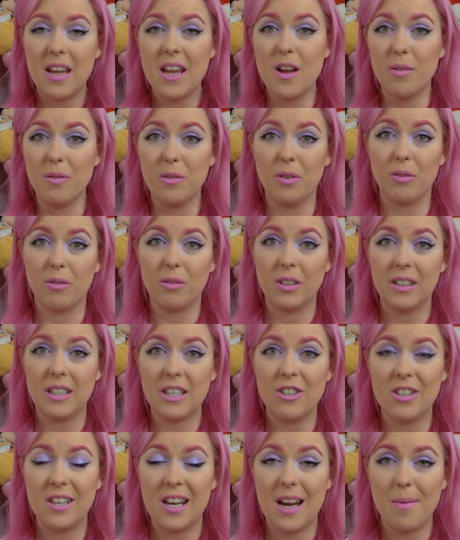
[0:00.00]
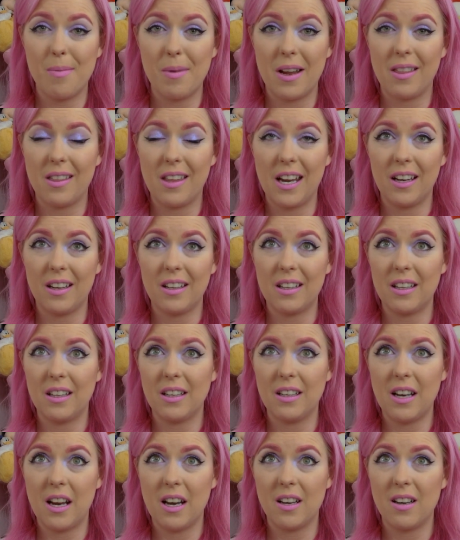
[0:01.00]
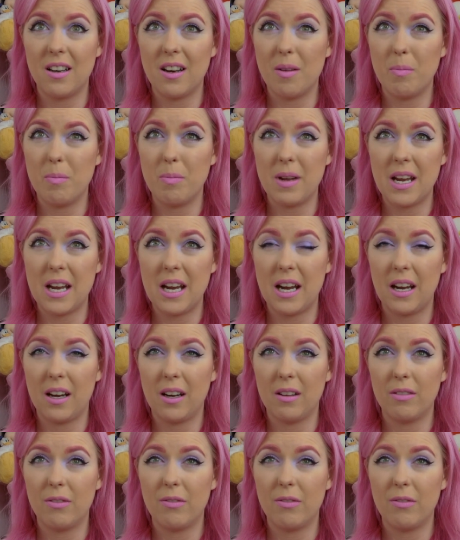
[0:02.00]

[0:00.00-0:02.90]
It was really cheap. I think it ended up being,